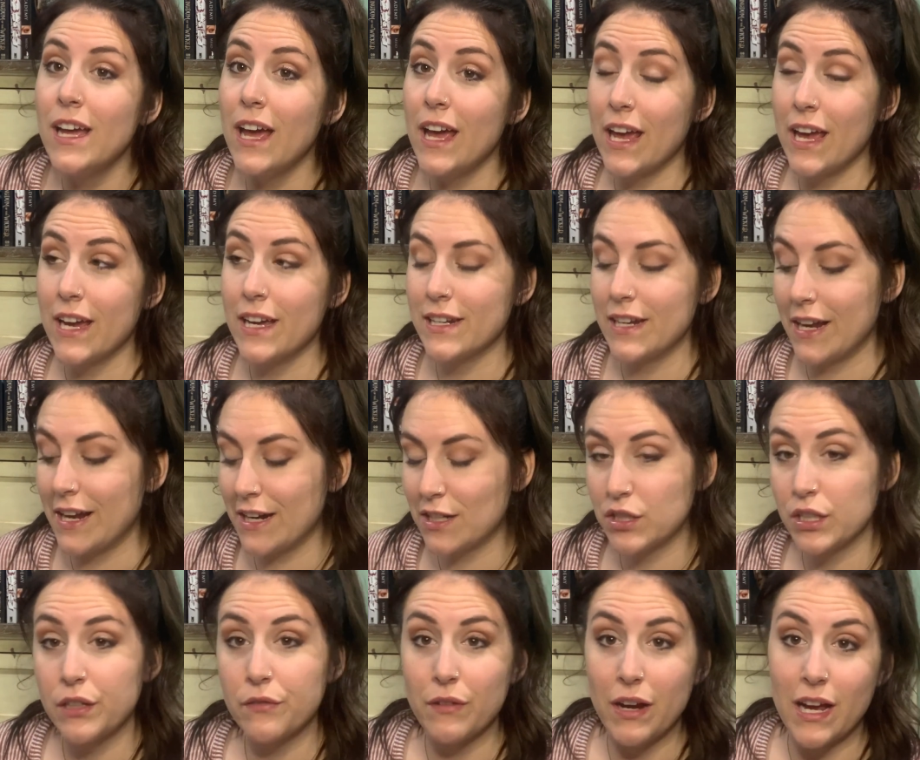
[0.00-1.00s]
and I
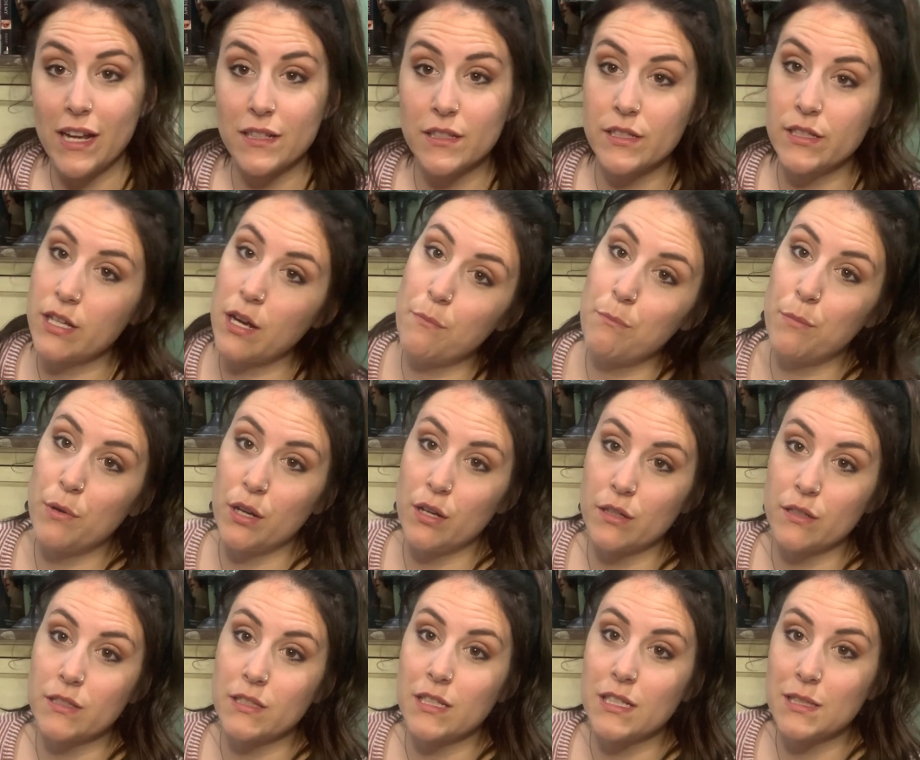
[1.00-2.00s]
actually read some
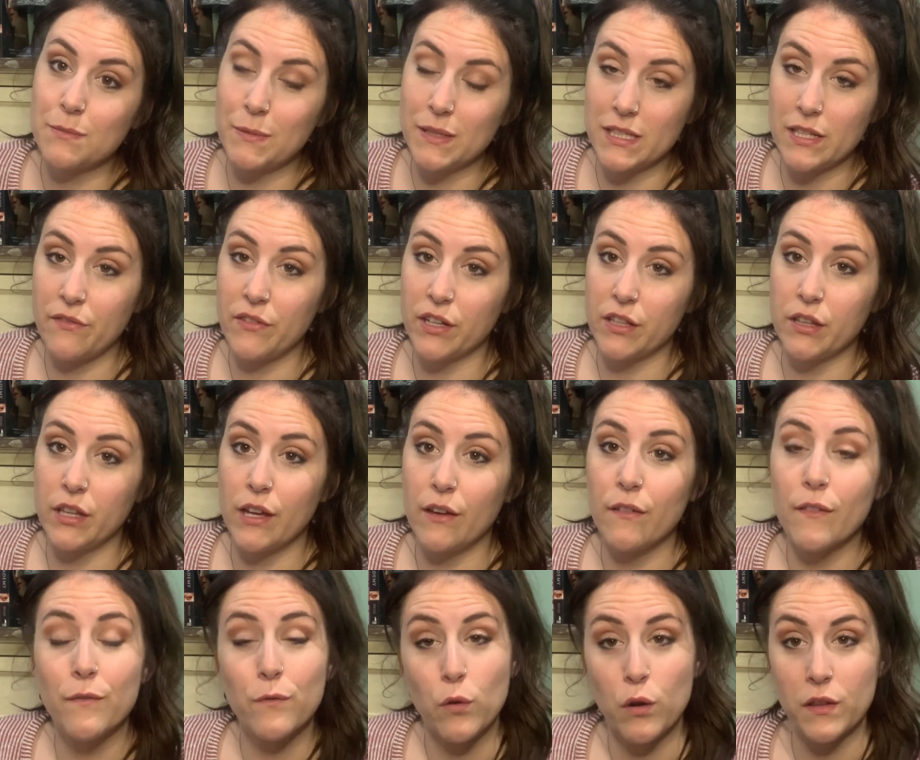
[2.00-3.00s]
books specifically
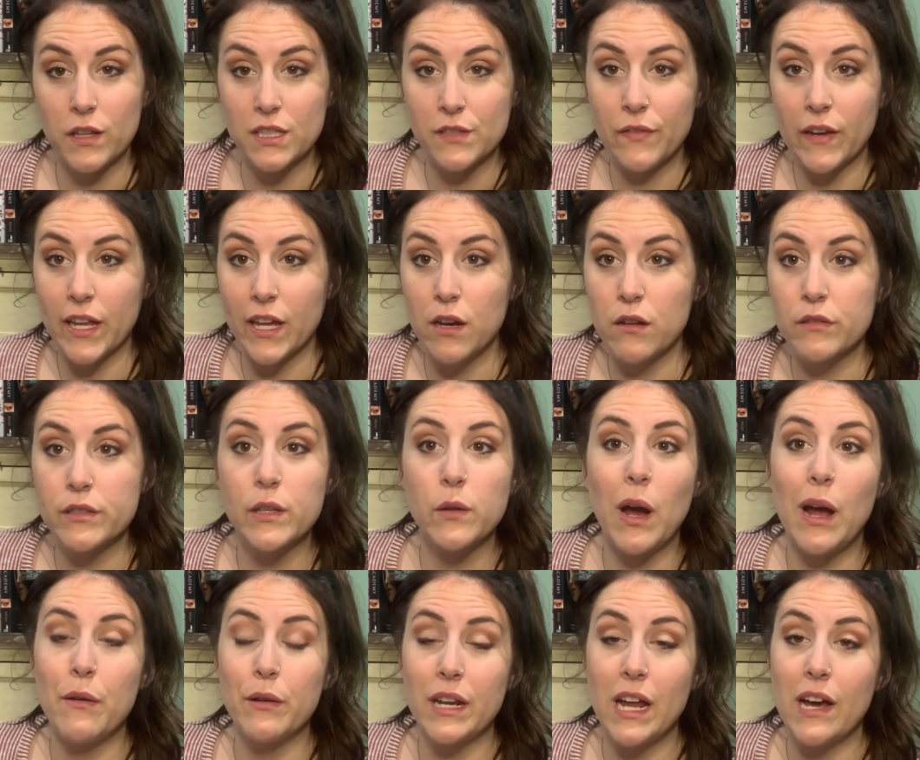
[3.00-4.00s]
for this video, so
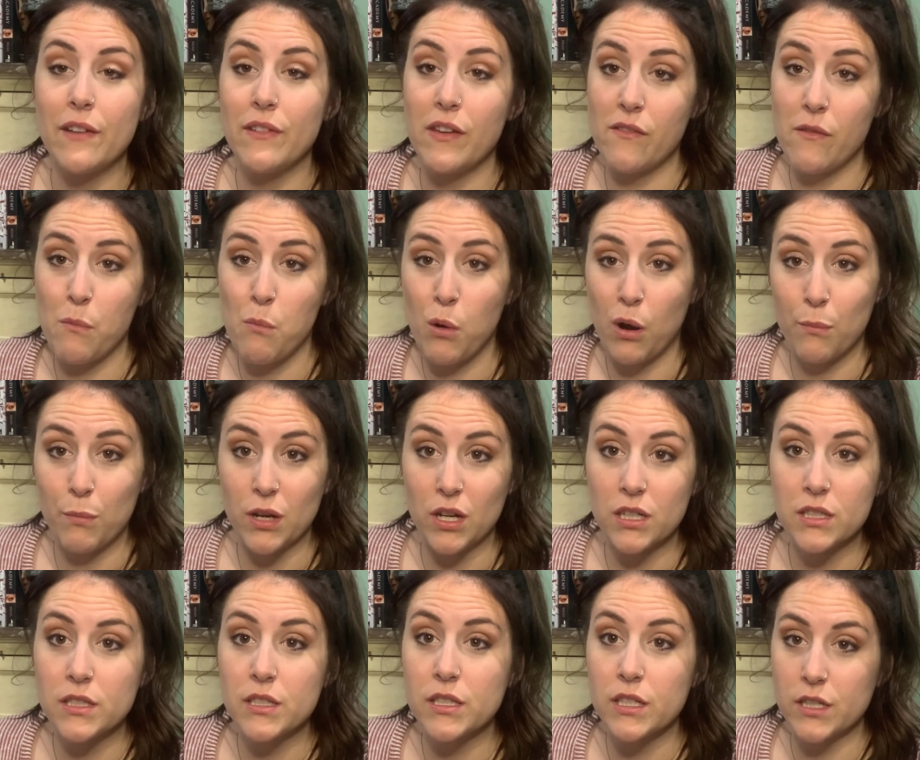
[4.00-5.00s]
I would have even more
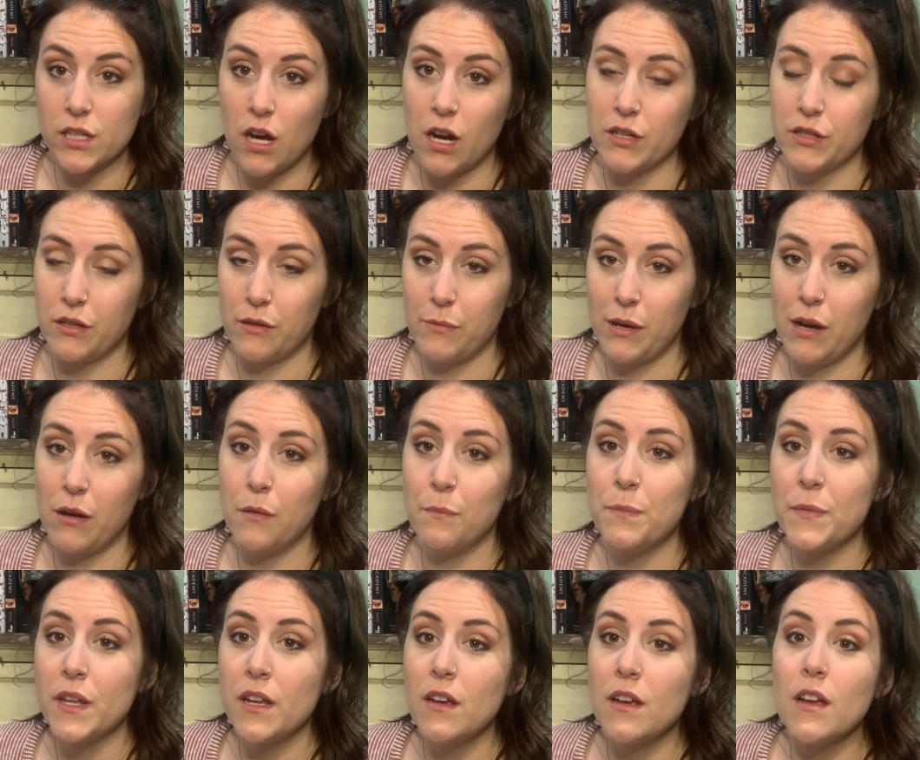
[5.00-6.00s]
books to talk to you about.
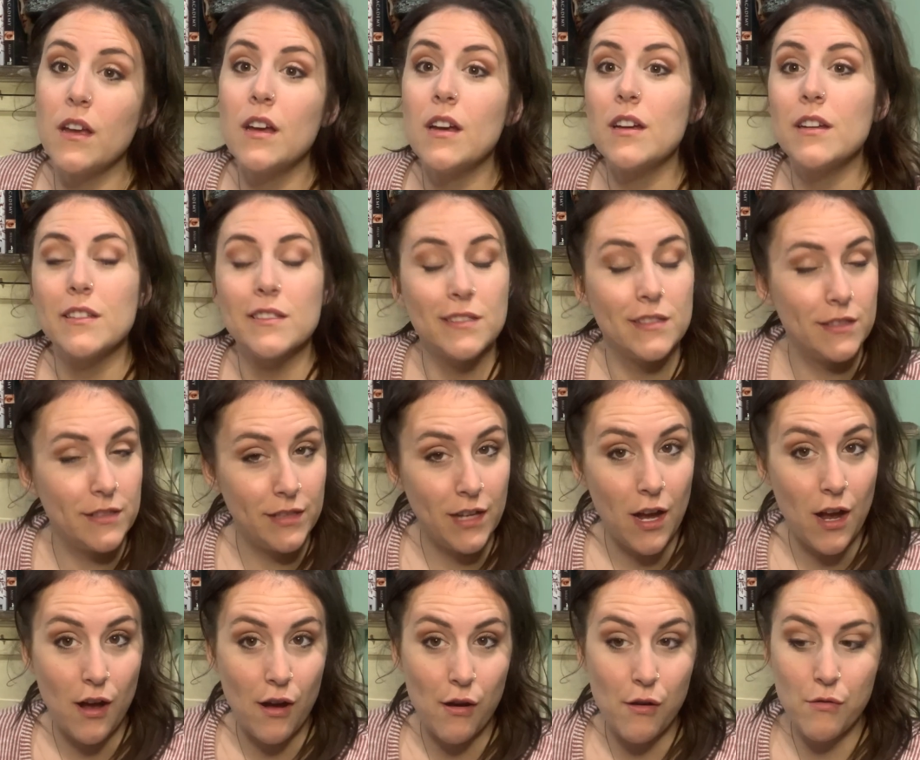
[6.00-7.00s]

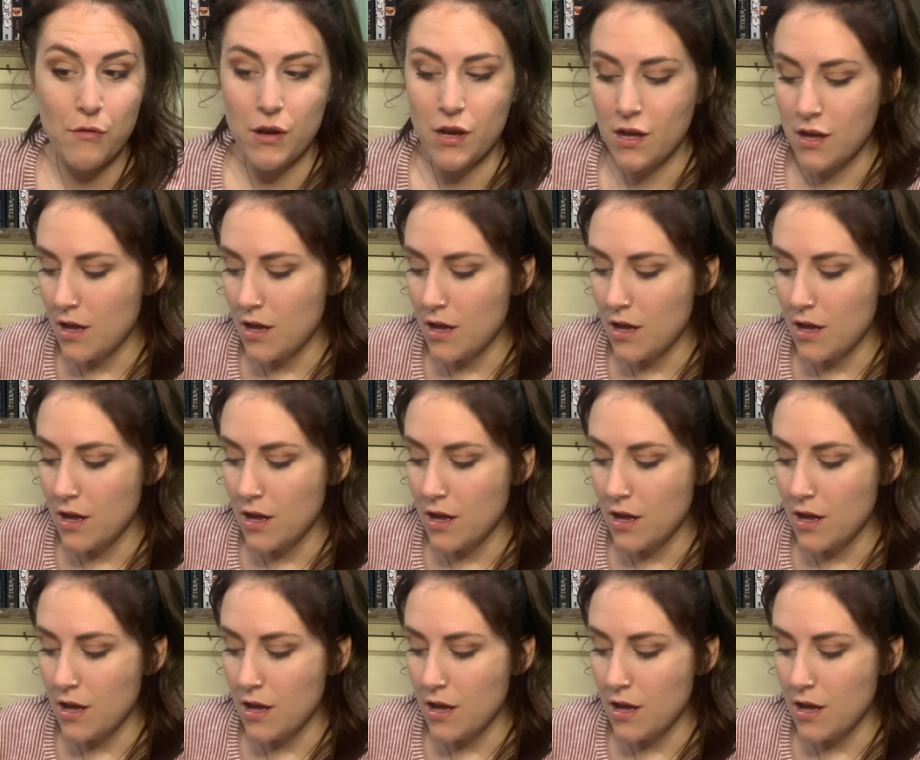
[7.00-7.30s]
So